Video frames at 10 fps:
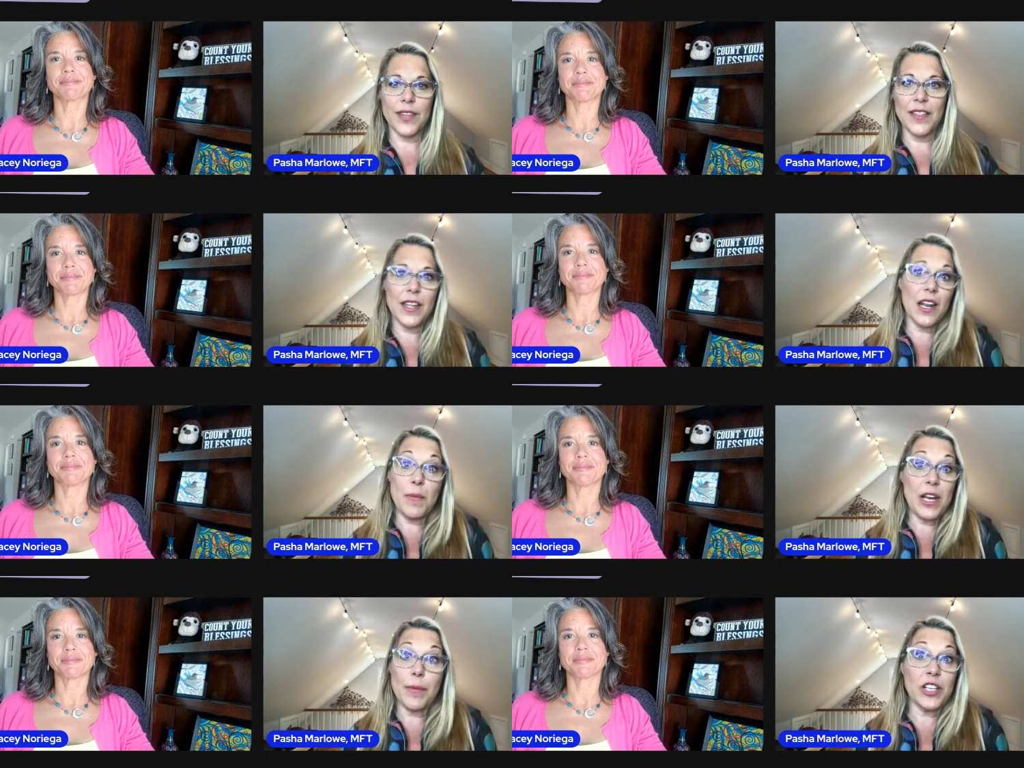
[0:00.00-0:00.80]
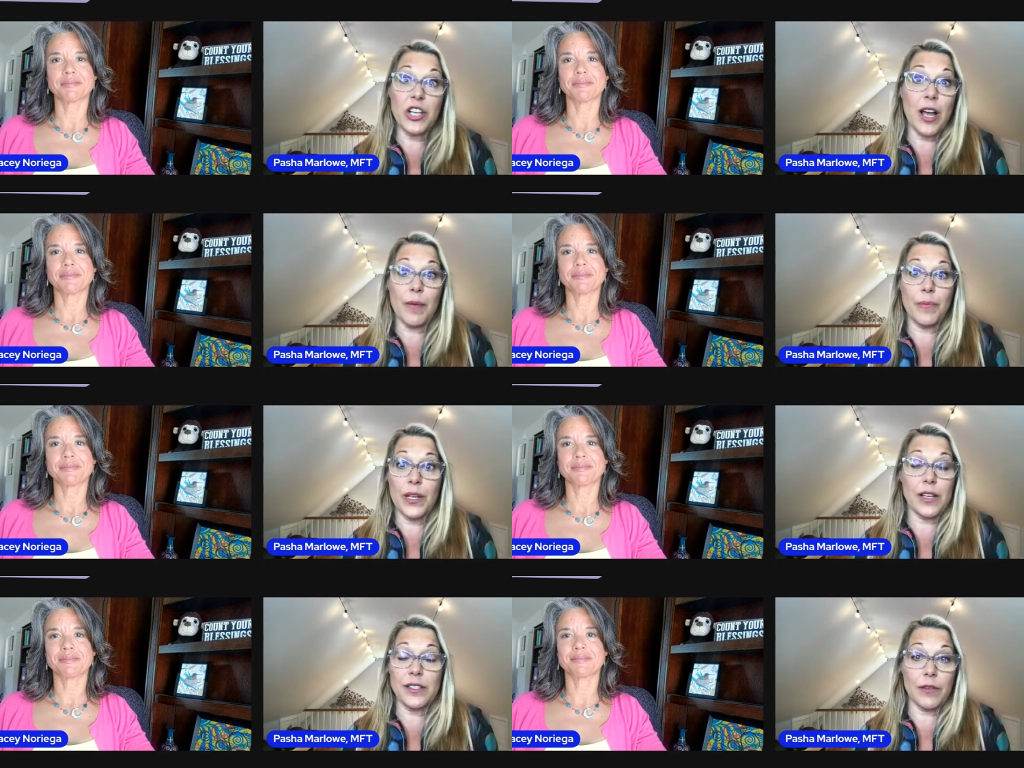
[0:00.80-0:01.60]
Speaker 1: And then I made it my job,
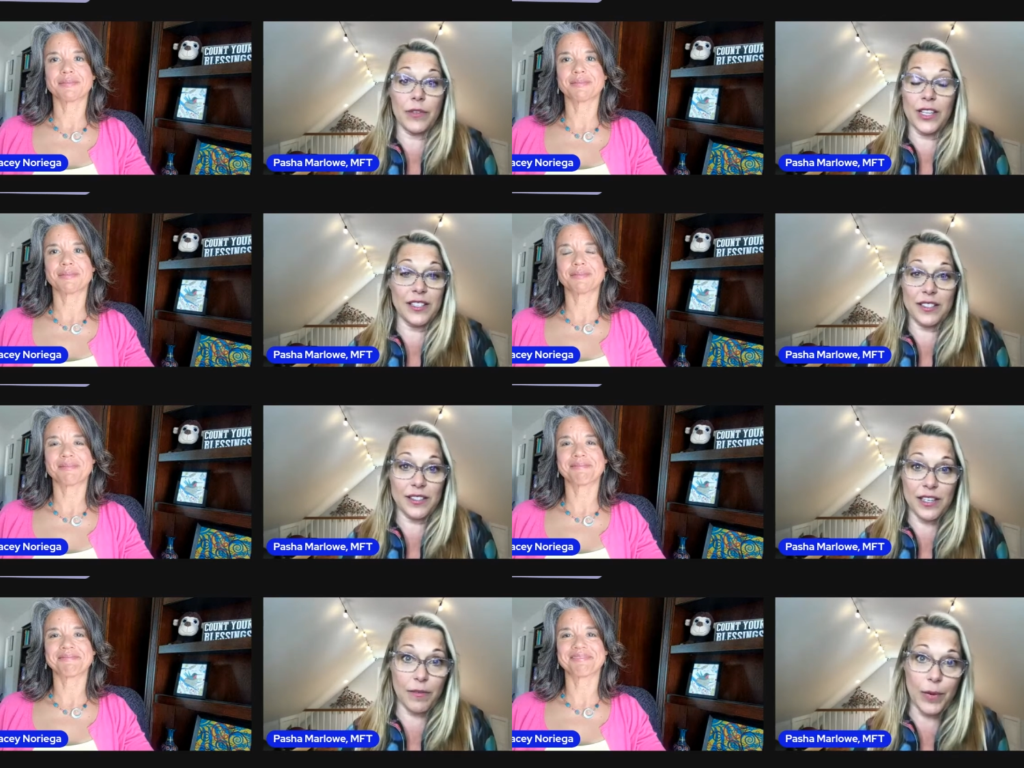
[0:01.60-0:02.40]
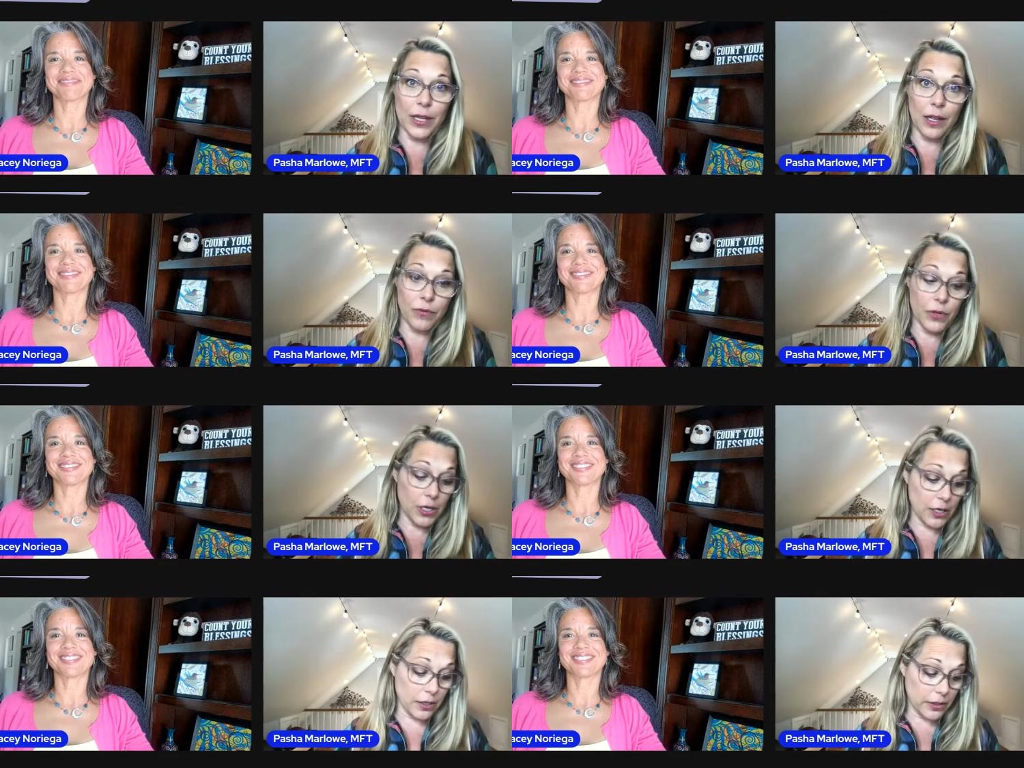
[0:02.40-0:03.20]
because I realized it saved my life and
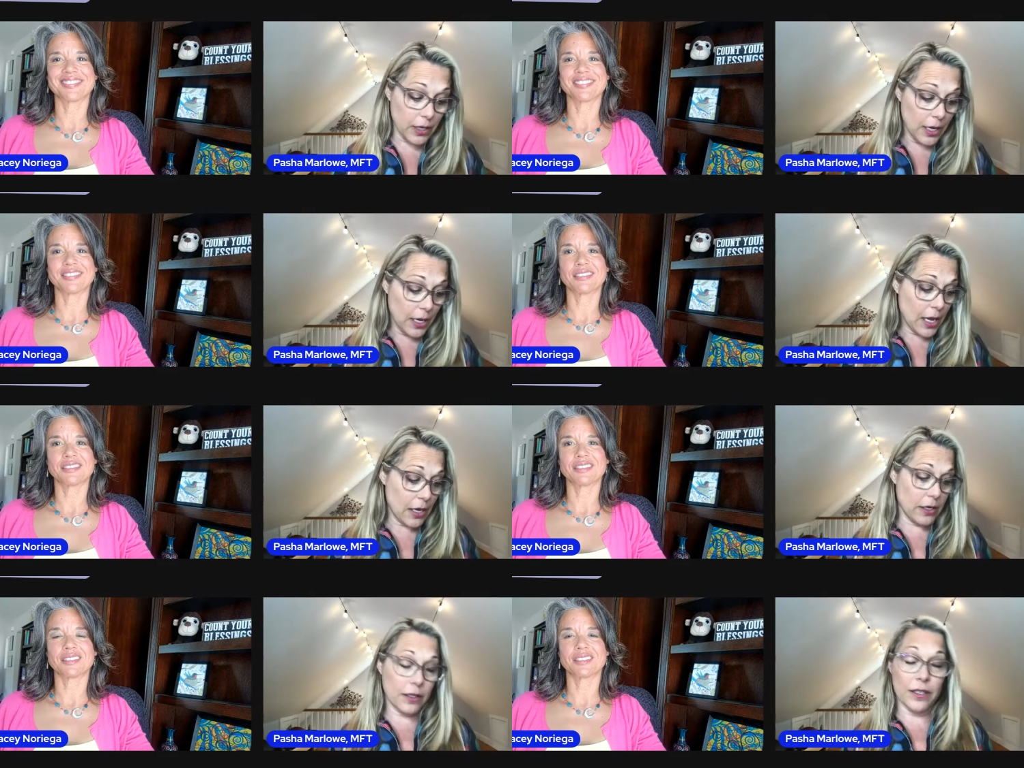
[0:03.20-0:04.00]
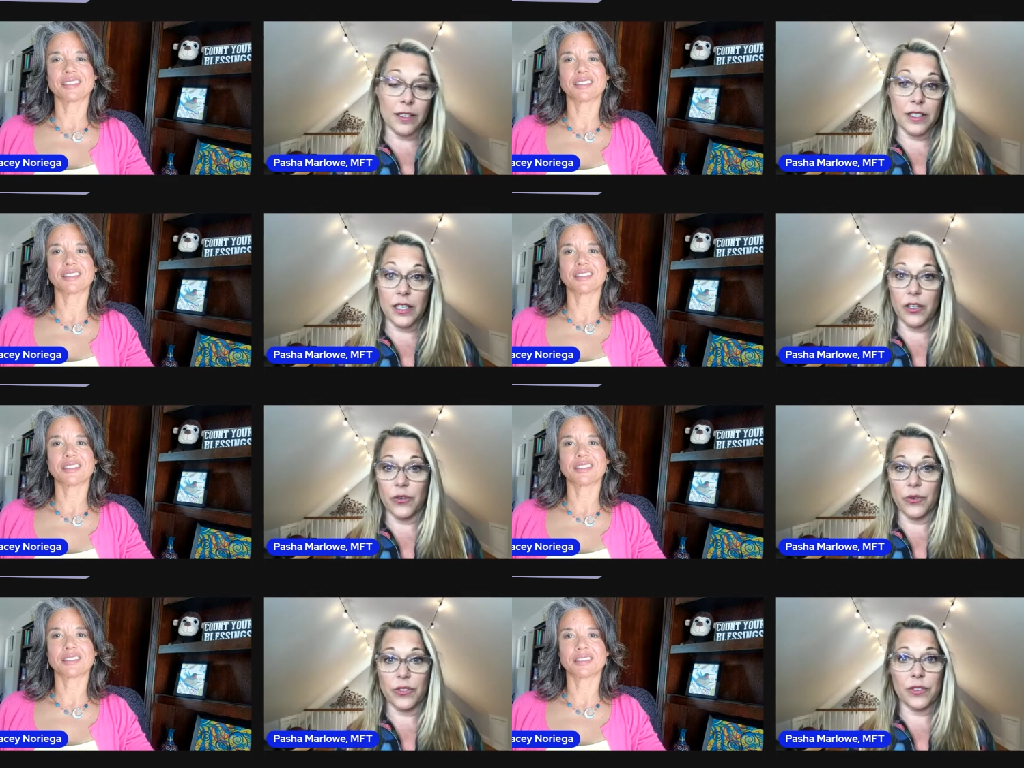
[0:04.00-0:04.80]
his, and
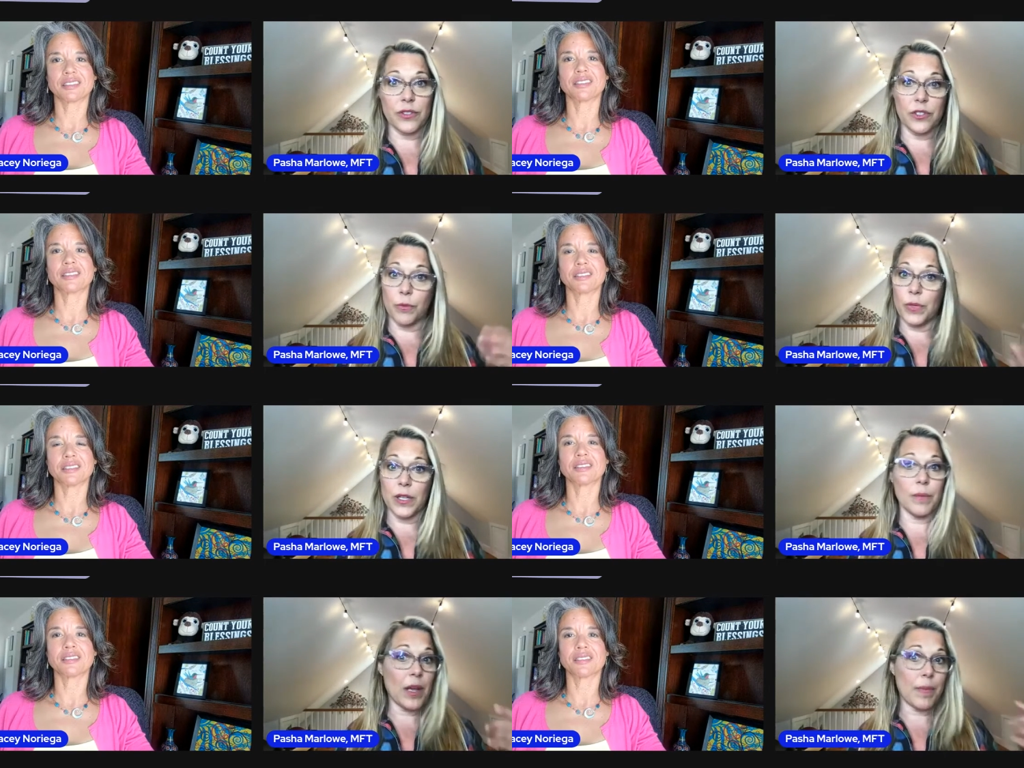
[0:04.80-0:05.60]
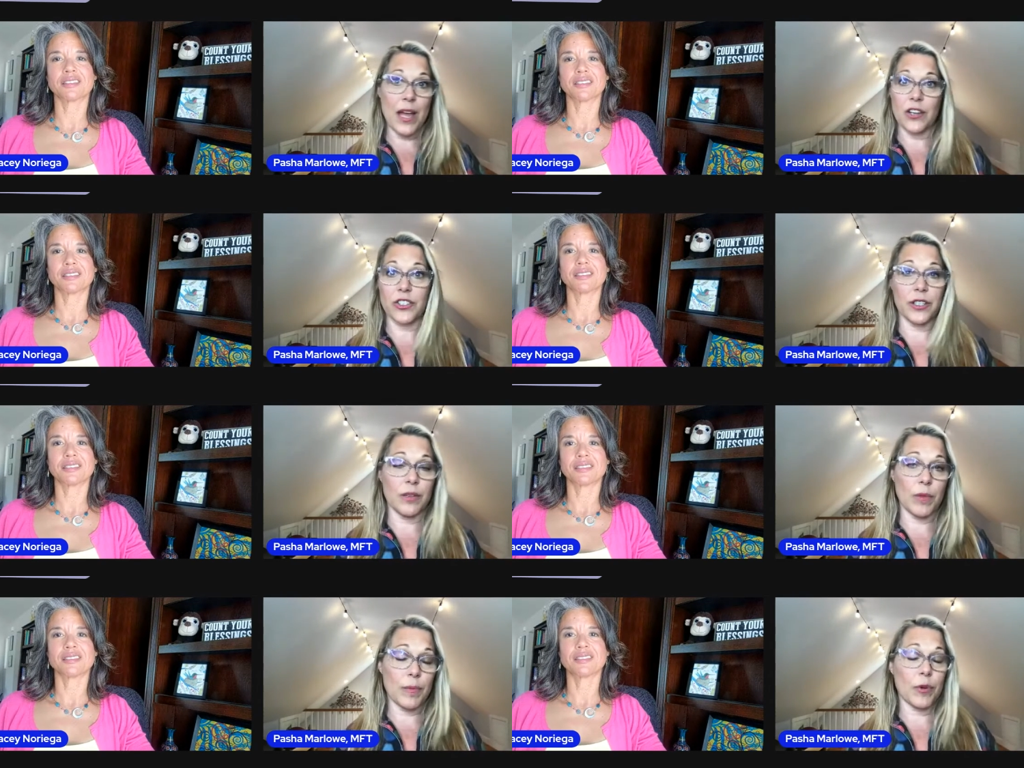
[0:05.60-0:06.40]
continues to be my passion
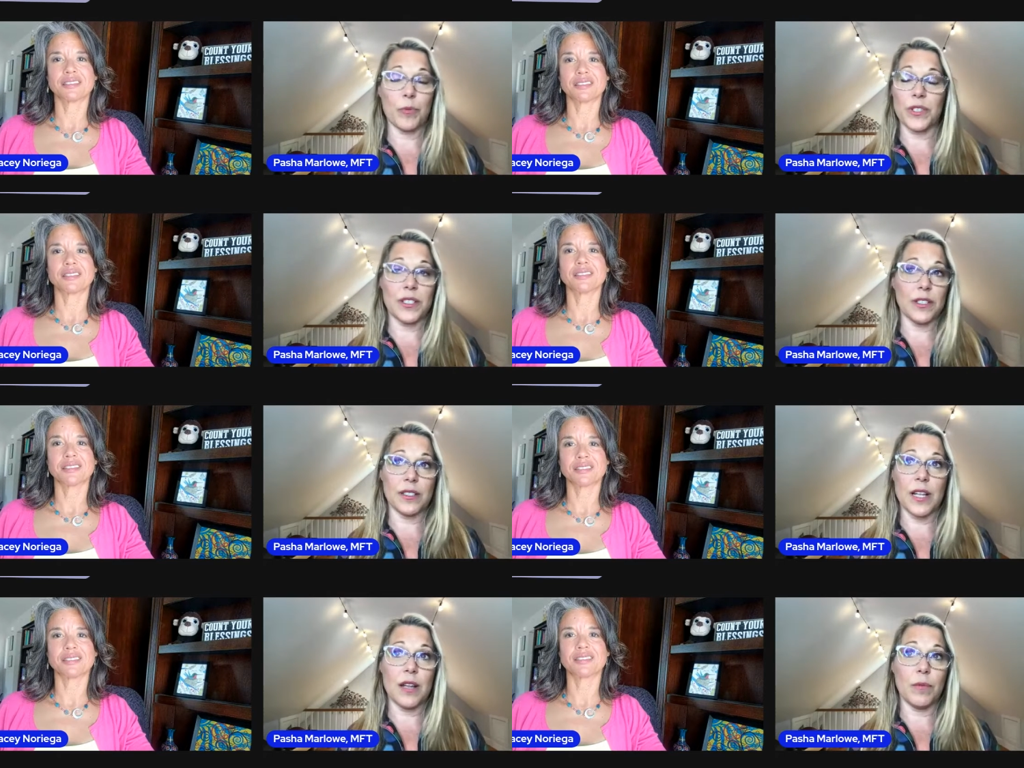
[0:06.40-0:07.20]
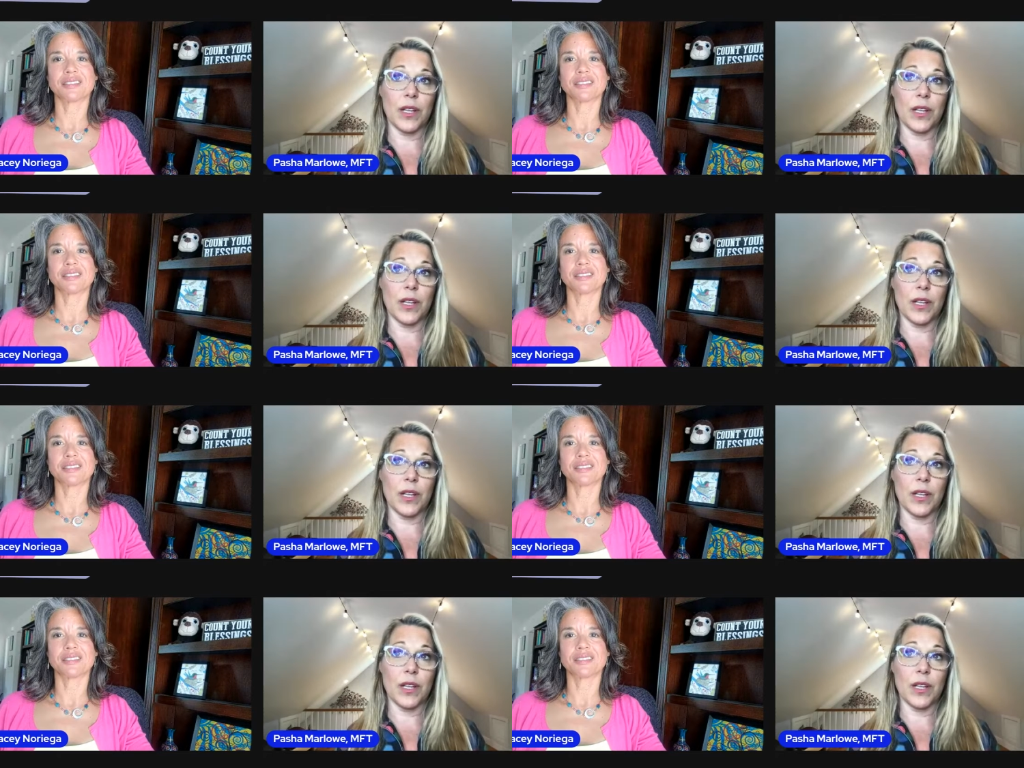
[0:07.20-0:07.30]
and my purpose since then.